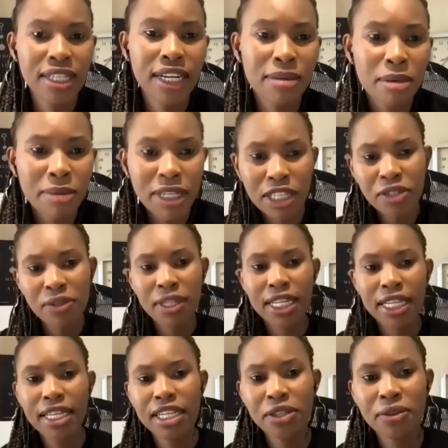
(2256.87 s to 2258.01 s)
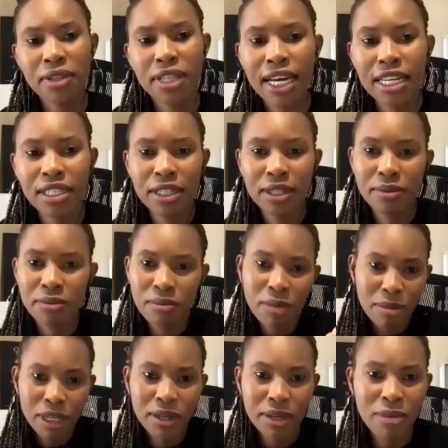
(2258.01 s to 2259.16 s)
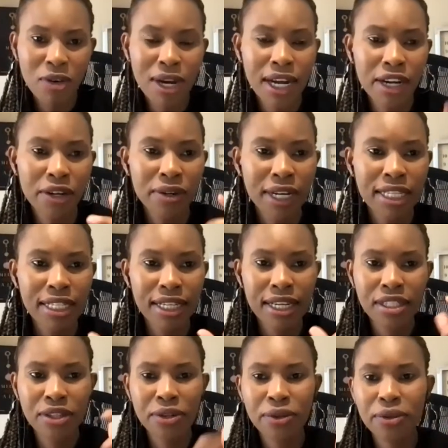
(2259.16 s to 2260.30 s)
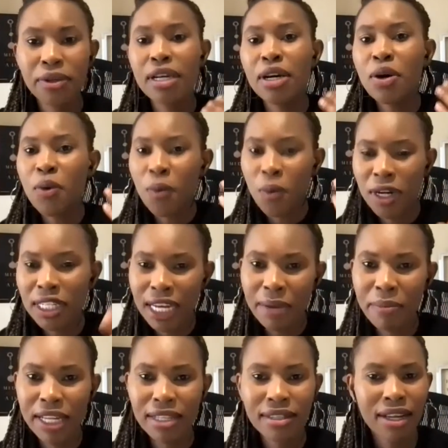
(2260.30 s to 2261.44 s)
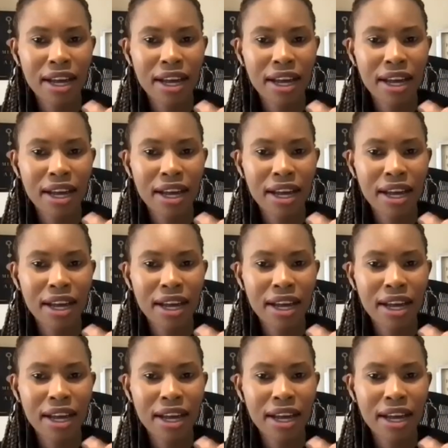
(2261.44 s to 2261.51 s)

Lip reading: And maybe just to link it to that, maybe Wangari, you can take us through what happens.